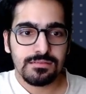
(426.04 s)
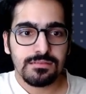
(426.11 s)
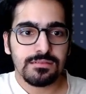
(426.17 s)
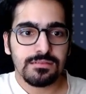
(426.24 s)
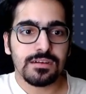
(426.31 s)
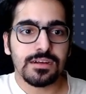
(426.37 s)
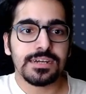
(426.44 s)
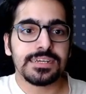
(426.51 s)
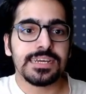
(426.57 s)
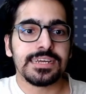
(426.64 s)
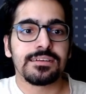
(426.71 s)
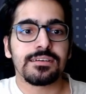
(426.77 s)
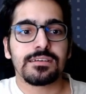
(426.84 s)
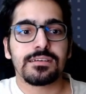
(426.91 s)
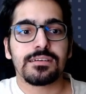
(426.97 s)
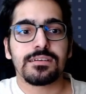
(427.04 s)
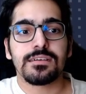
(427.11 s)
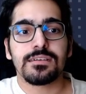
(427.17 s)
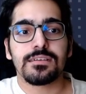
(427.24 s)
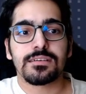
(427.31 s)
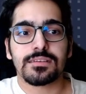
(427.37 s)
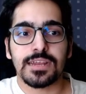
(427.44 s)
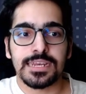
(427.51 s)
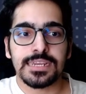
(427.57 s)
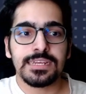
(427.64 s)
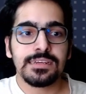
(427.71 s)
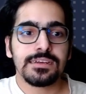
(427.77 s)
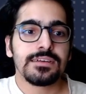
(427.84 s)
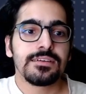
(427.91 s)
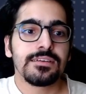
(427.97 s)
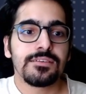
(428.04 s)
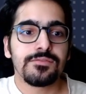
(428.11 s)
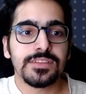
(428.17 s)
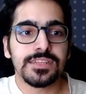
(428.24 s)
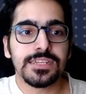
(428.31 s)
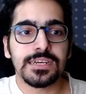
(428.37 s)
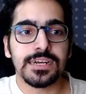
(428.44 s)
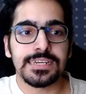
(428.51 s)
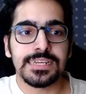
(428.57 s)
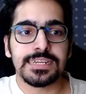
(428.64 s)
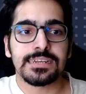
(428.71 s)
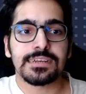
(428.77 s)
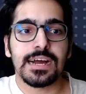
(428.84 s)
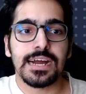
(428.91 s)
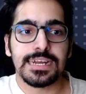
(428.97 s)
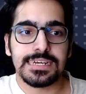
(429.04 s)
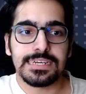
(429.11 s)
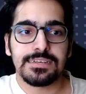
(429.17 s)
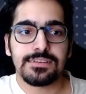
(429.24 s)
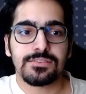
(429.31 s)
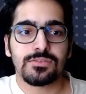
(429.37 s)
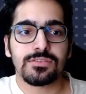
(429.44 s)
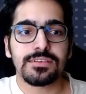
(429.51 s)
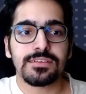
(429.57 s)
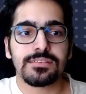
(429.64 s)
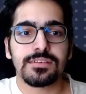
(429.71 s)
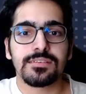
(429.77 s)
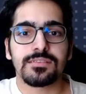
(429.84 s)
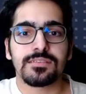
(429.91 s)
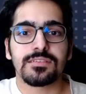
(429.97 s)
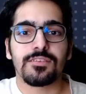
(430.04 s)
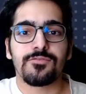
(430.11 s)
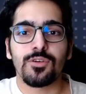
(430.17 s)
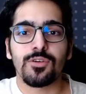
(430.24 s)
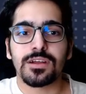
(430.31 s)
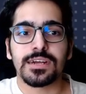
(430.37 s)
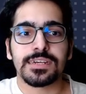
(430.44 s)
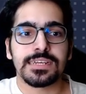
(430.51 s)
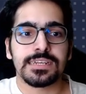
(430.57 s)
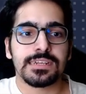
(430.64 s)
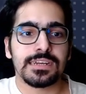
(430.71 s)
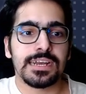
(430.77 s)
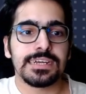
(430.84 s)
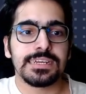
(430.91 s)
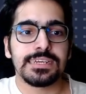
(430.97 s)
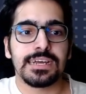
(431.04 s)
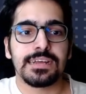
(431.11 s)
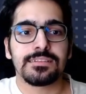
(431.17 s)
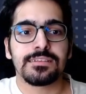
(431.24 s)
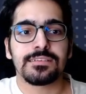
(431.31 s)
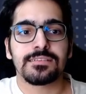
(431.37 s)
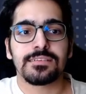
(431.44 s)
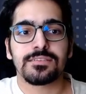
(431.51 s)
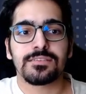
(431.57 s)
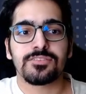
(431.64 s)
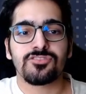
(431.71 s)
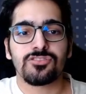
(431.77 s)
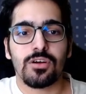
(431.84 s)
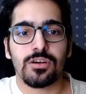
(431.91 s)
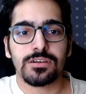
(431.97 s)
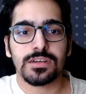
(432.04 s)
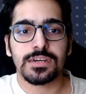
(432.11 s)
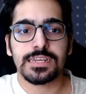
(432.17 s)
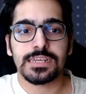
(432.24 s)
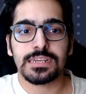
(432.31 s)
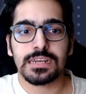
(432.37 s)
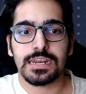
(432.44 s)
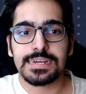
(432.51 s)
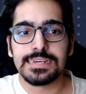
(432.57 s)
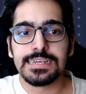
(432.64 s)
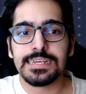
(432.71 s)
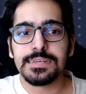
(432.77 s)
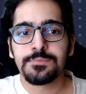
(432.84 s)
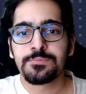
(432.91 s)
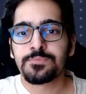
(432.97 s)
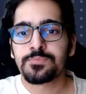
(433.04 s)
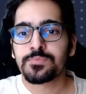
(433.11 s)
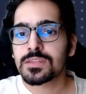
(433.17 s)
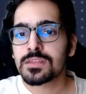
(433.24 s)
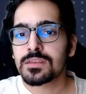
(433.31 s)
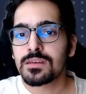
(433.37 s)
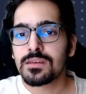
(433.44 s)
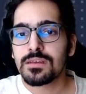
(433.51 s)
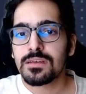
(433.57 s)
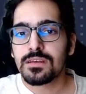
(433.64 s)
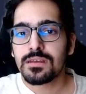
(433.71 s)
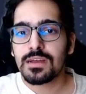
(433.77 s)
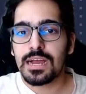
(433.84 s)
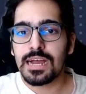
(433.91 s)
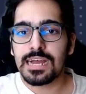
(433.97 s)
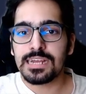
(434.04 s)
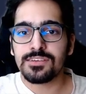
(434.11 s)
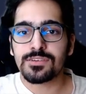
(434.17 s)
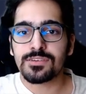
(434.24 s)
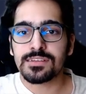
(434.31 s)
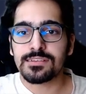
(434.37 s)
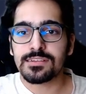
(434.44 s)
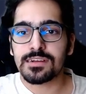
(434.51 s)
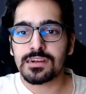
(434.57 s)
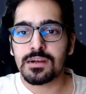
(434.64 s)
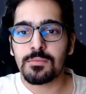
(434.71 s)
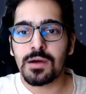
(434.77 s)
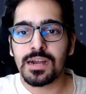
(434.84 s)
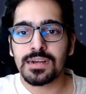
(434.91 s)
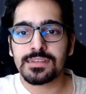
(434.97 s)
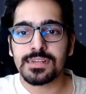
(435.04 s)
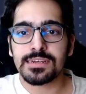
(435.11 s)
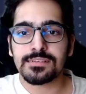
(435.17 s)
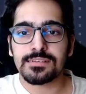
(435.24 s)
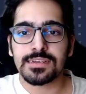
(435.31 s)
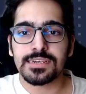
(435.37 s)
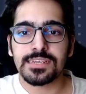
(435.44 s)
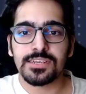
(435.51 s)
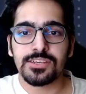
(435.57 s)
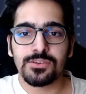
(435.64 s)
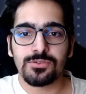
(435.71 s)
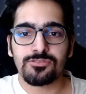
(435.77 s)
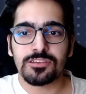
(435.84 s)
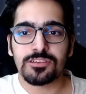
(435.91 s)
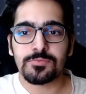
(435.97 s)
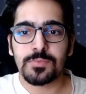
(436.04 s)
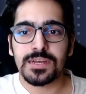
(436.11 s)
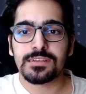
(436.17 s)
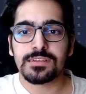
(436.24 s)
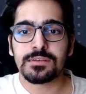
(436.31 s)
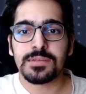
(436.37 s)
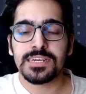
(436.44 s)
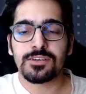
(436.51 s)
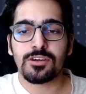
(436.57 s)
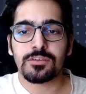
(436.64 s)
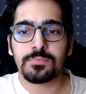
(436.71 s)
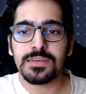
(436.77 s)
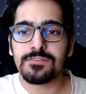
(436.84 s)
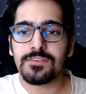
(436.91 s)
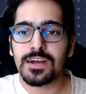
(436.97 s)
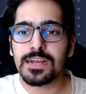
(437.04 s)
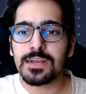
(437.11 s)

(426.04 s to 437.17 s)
the container running with the container ID. So this is the full container ID and this is the short container ID. And you can see the command that is getting used is python main.py